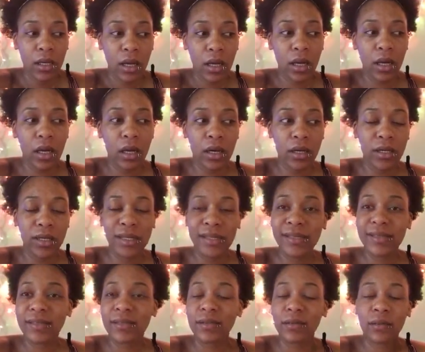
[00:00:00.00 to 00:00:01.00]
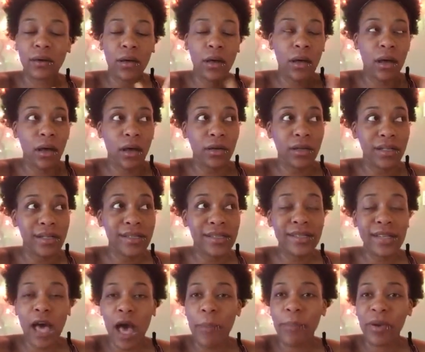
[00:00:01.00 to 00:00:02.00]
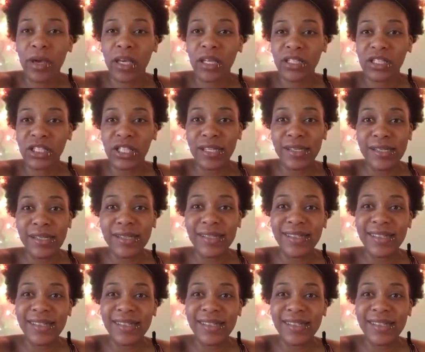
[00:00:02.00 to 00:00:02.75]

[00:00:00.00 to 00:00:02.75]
This topic is just